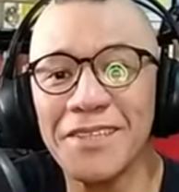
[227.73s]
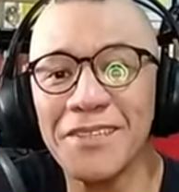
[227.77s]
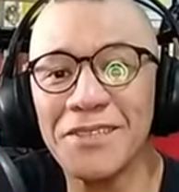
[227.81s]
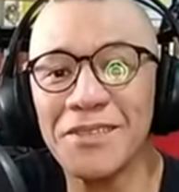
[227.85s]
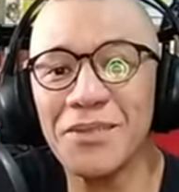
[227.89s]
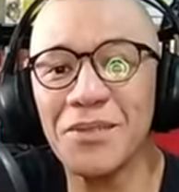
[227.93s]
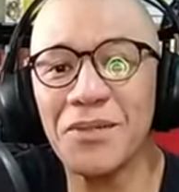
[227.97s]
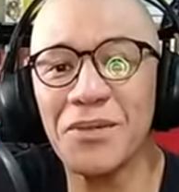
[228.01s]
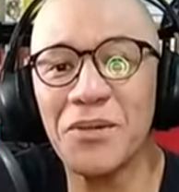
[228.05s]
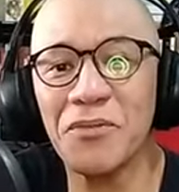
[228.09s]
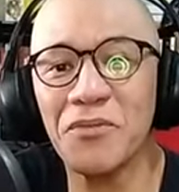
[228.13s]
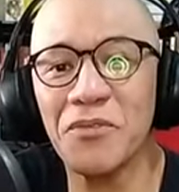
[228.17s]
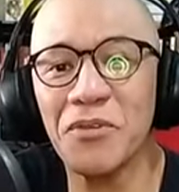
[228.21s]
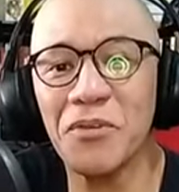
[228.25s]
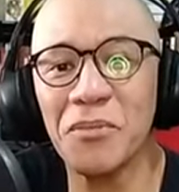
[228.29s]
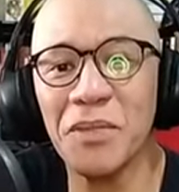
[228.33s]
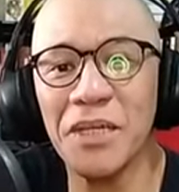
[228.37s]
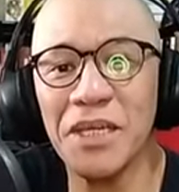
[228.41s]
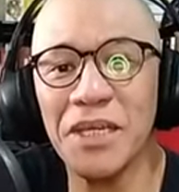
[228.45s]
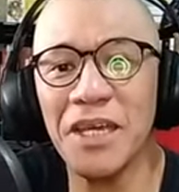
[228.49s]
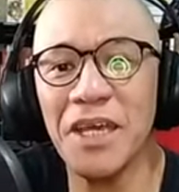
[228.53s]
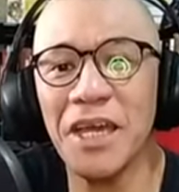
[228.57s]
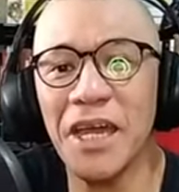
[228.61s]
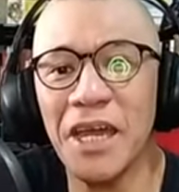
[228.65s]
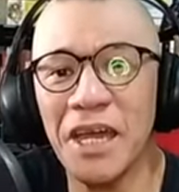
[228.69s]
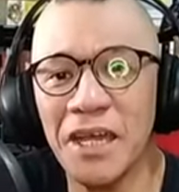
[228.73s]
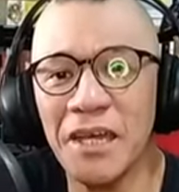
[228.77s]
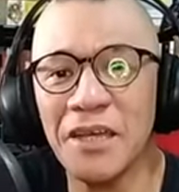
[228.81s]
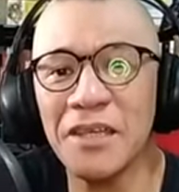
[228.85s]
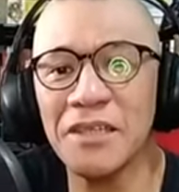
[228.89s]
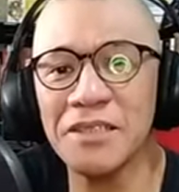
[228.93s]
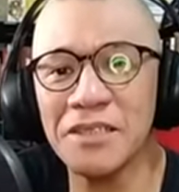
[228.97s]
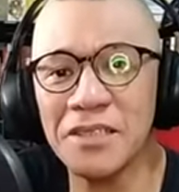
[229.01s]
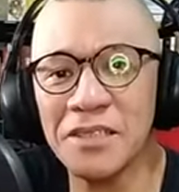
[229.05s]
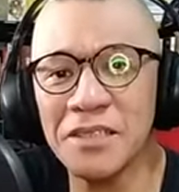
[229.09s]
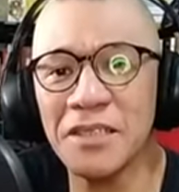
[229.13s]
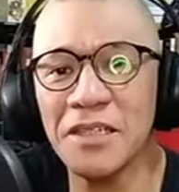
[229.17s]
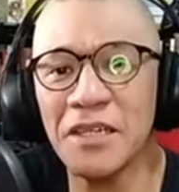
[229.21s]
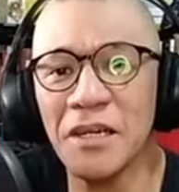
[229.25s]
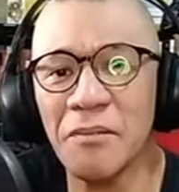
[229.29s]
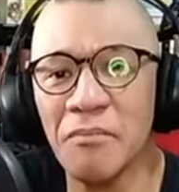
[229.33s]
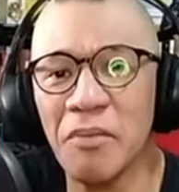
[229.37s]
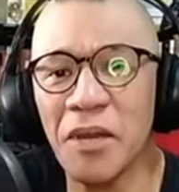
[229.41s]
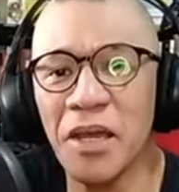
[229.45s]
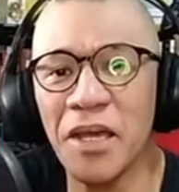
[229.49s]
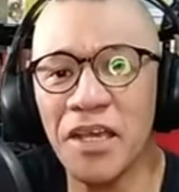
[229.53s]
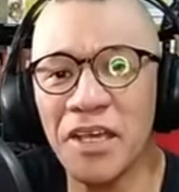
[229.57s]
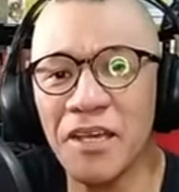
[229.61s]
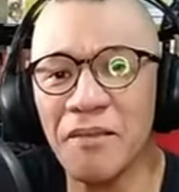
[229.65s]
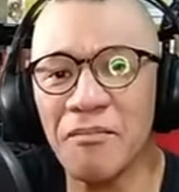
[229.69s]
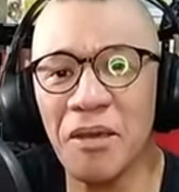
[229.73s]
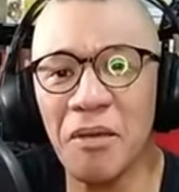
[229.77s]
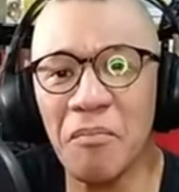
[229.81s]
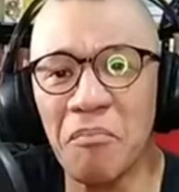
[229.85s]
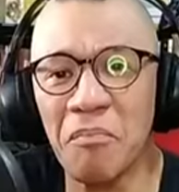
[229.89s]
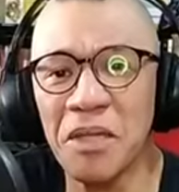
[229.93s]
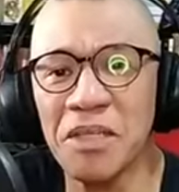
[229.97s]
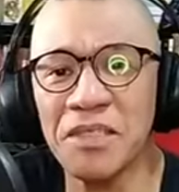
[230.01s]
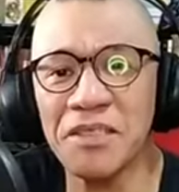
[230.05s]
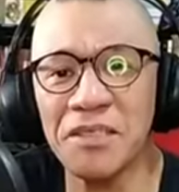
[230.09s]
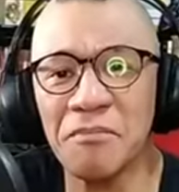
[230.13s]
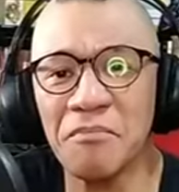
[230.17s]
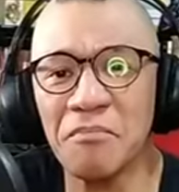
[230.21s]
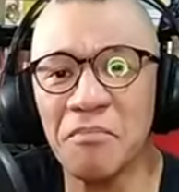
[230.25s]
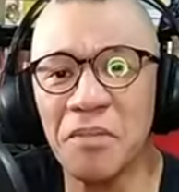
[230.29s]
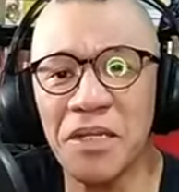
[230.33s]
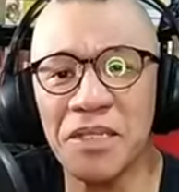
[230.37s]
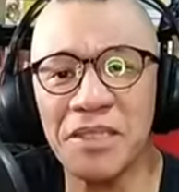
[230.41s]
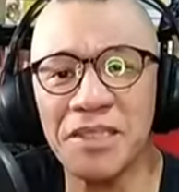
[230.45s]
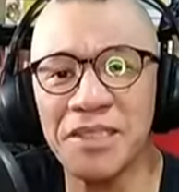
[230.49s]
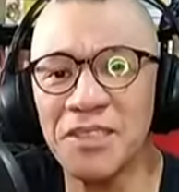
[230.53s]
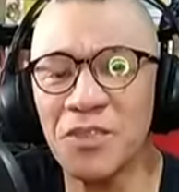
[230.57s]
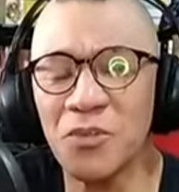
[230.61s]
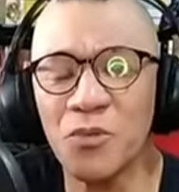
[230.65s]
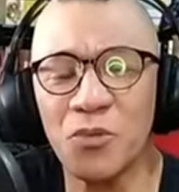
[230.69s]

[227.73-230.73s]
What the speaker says: So for me, I still applying my mise en place.